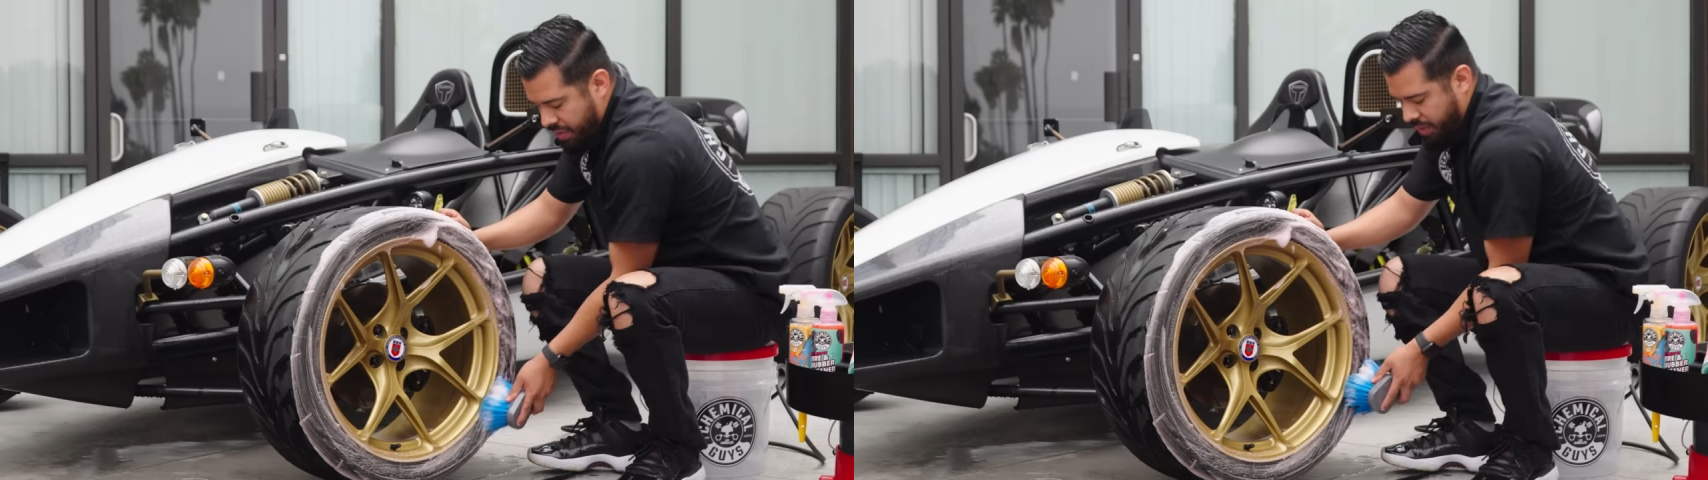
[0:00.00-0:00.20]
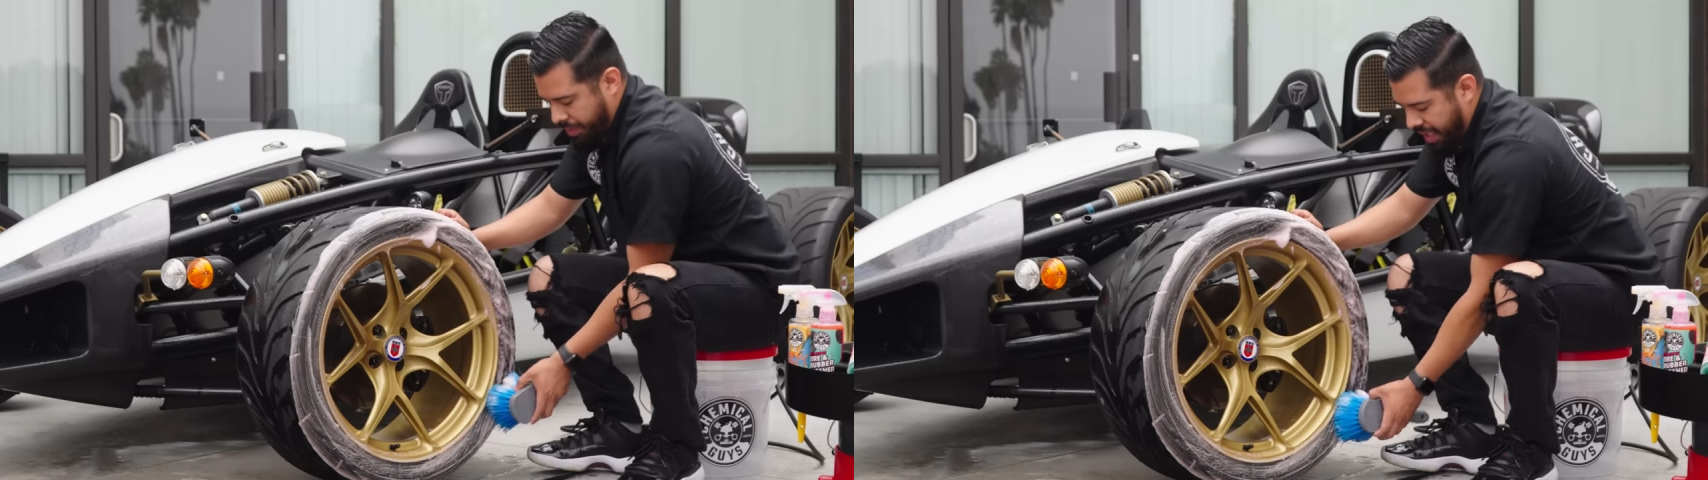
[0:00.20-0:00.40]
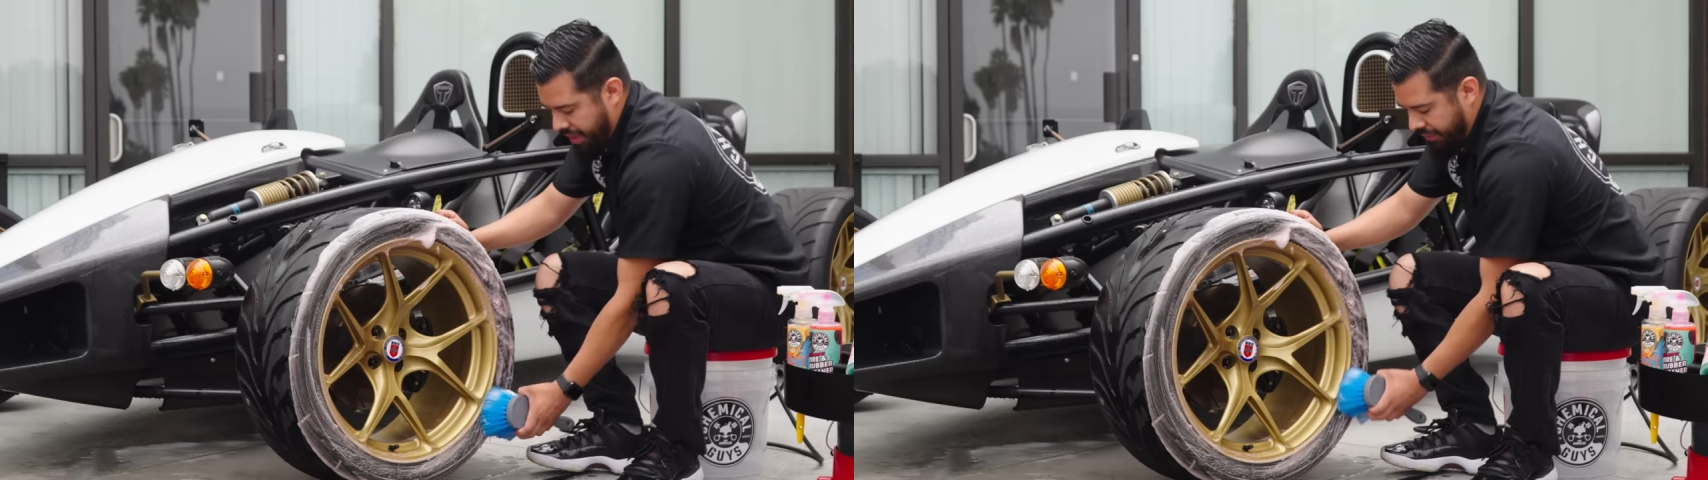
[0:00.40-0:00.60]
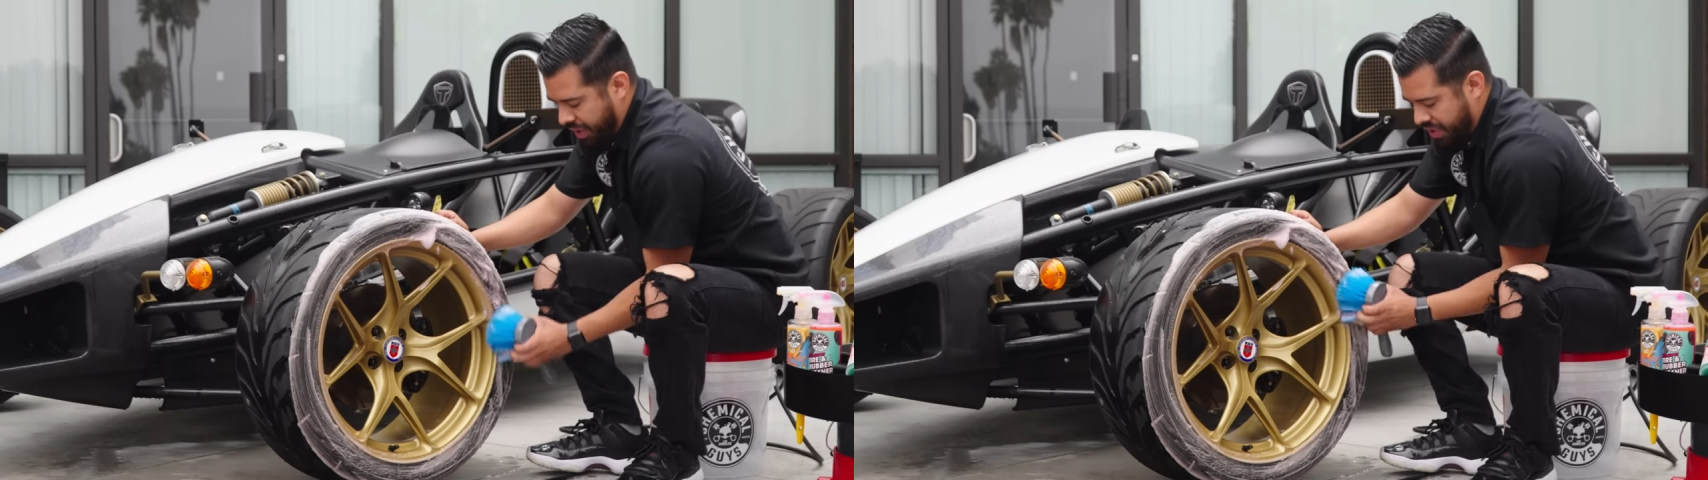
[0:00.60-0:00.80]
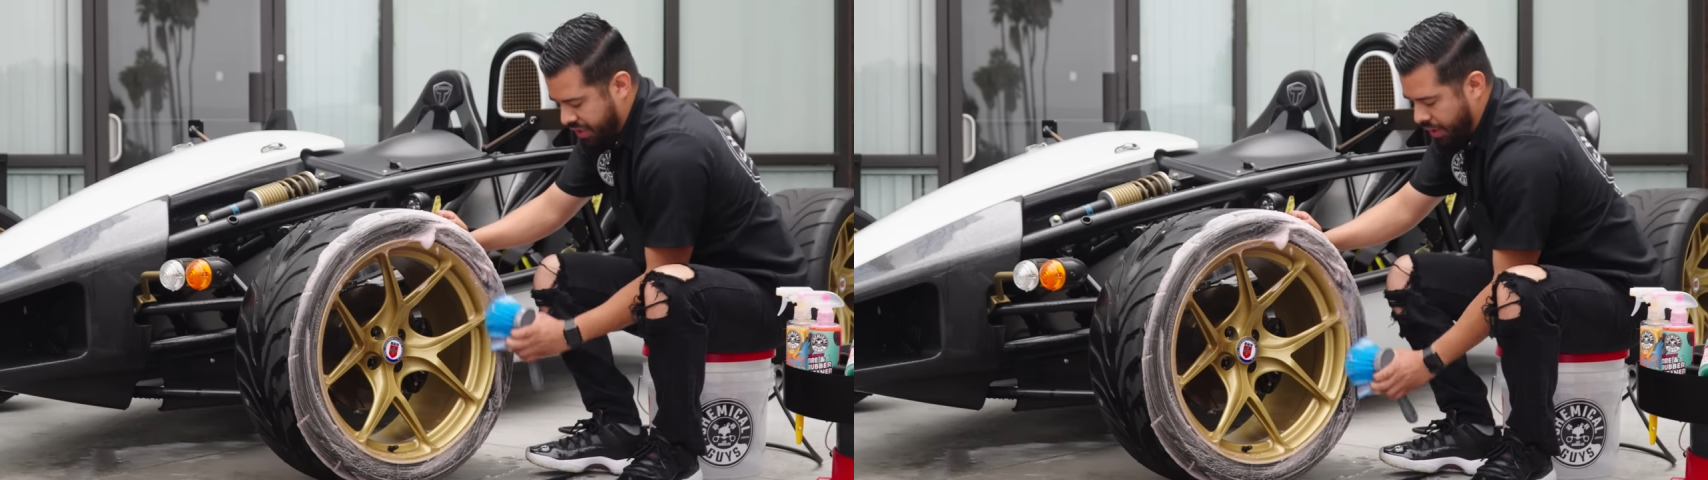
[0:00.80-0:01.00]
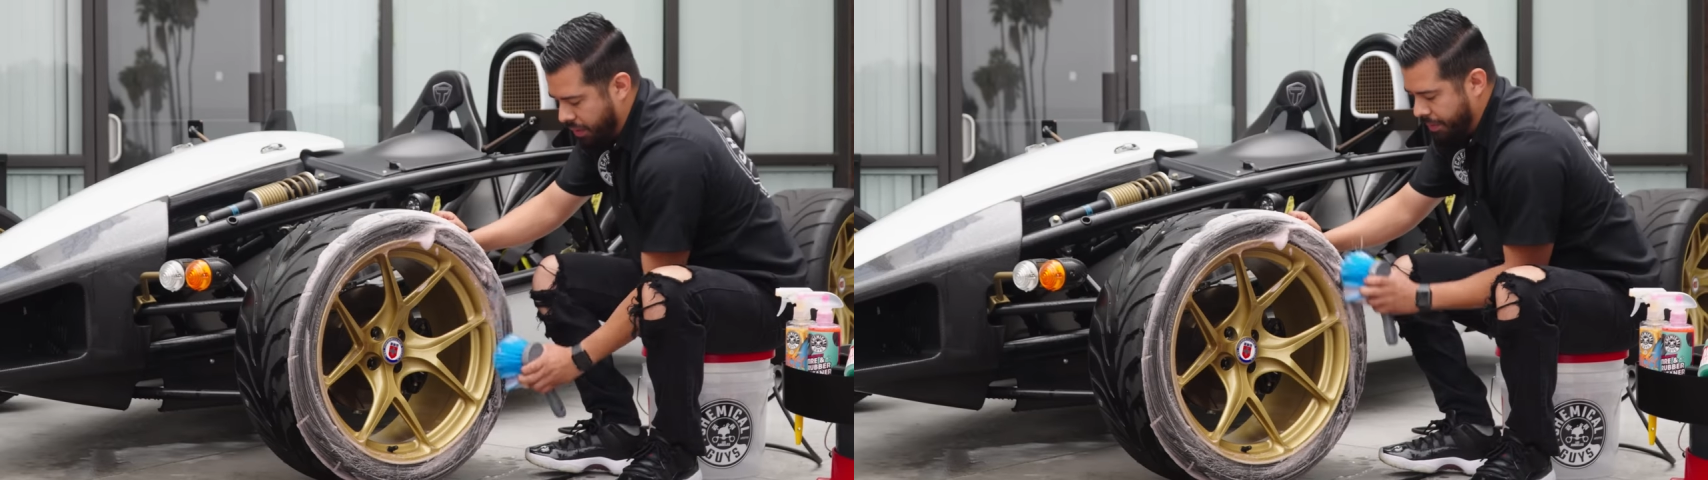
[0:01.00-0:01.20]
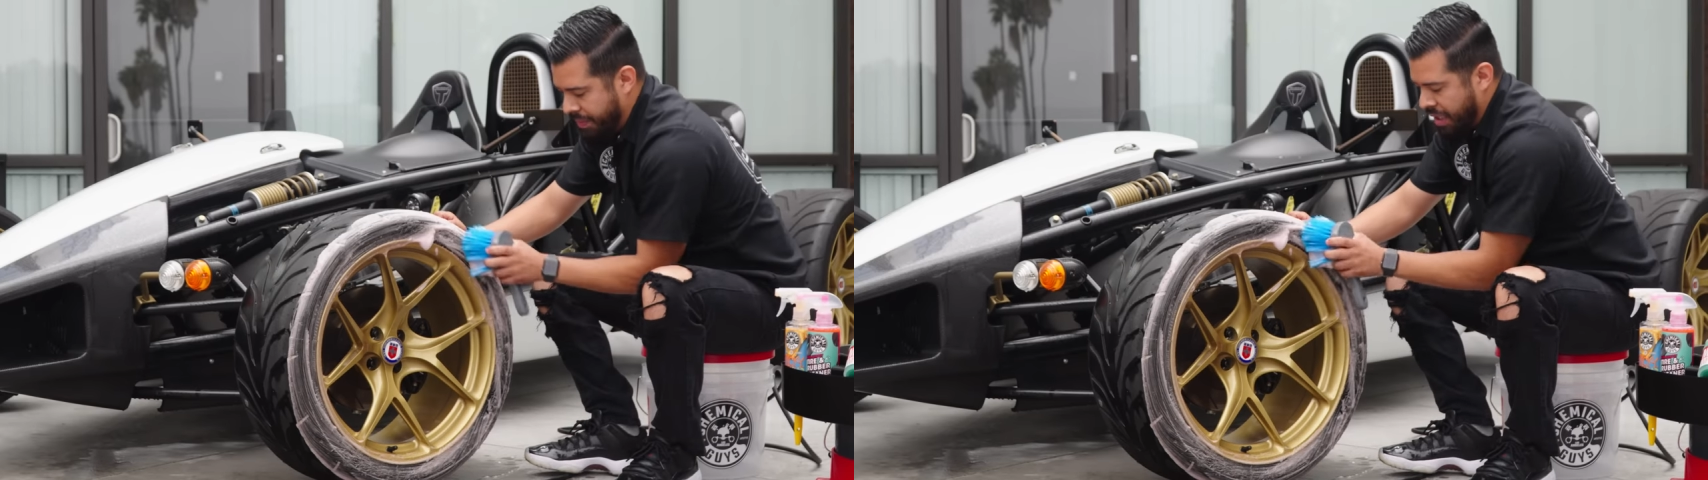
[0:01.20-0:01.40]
to apply a fresh coat,